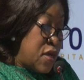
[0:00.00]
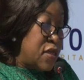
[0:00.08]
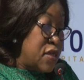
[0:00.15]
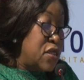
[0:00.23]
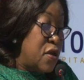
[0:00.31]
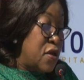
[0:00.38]

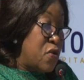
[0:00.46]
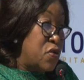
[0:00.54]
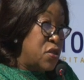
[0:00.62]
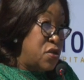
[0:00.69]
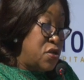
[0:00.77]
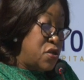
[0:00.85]
I shall
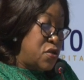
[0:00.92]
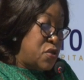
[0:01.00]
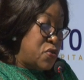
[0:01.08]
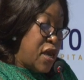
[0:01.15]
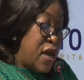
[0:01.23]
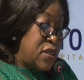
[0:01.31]
continue
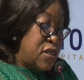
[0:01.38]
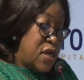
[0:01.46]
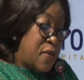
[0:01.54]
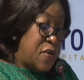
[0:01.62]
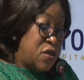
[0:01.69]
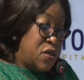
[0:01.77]
to urge
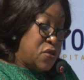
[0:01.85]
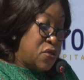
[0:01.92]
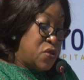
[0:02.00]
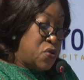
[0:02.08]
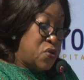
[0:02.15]
our missions